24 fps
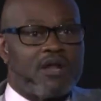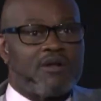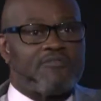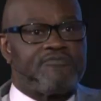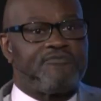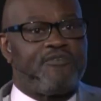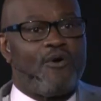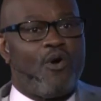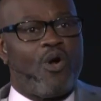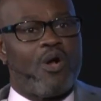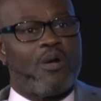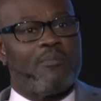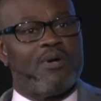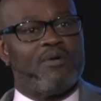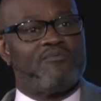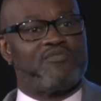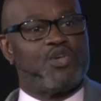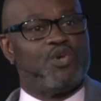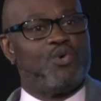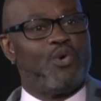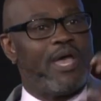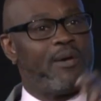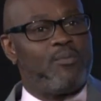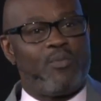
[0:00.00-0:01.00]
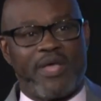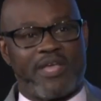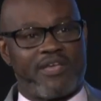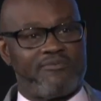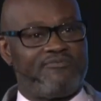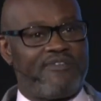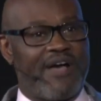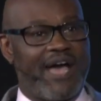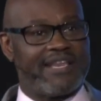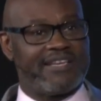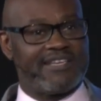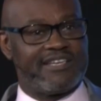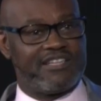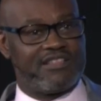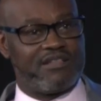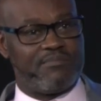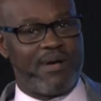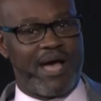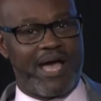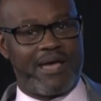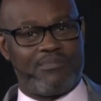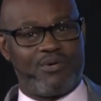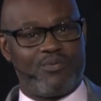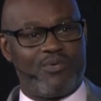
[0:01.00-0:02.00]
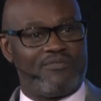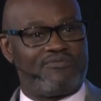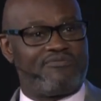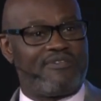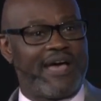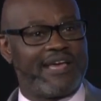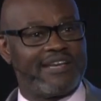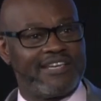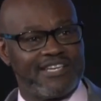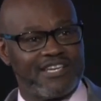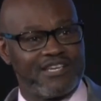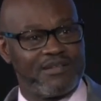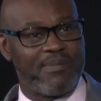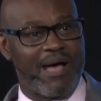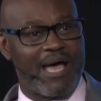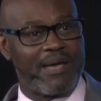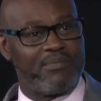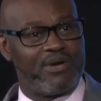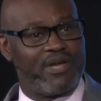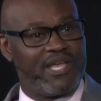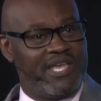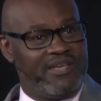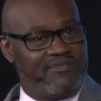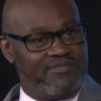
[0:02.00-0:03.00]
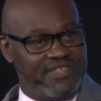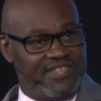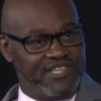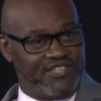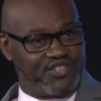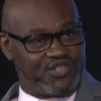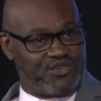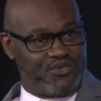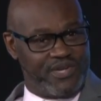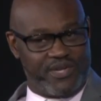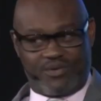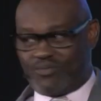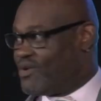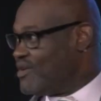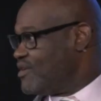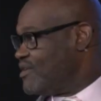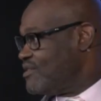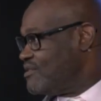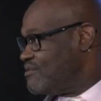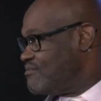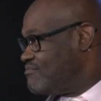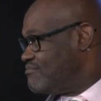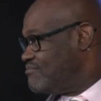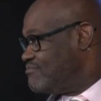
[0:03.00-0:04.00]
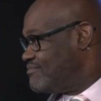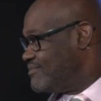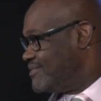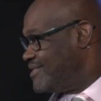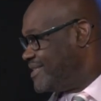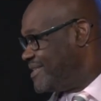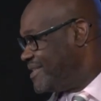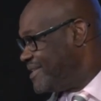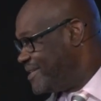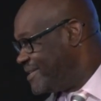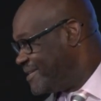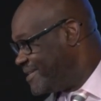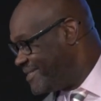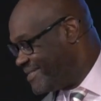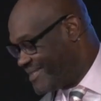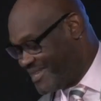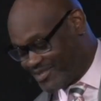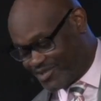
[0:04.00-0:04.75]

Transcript: form of you, and we can find it in the Bible. We'll find it in the Bible, even this Greek word. This